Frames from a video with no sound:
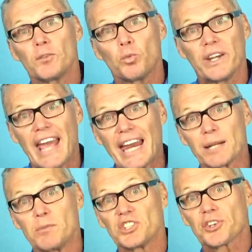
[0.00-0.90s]
When
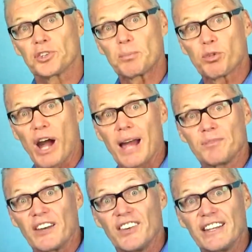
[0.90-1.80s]
animals are deprived
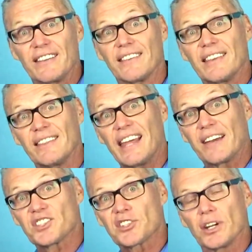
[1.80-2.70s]
of it, they
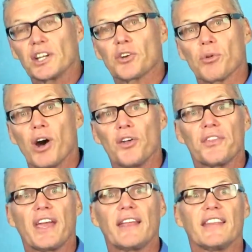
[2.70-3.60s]
have stunted growth
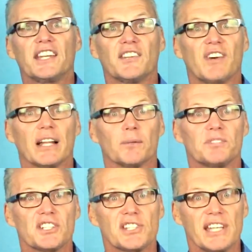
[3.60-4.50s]
and they develop
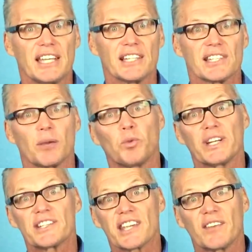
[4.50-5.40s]
disease. And when
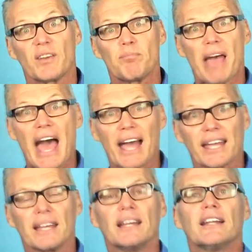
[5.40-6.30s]
it's given back,
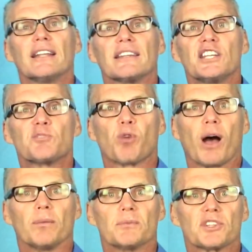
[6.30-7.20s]
these
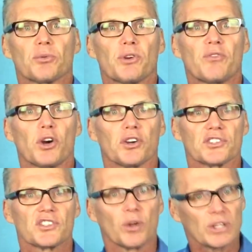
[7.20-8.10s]
problems are
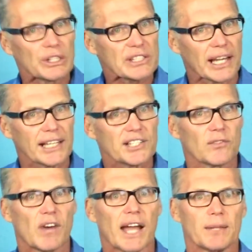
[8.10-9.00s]
reversed. So it looks like it's a
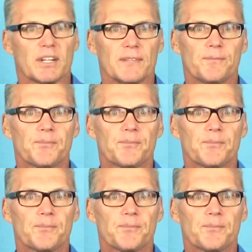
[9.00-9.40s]
vitamin.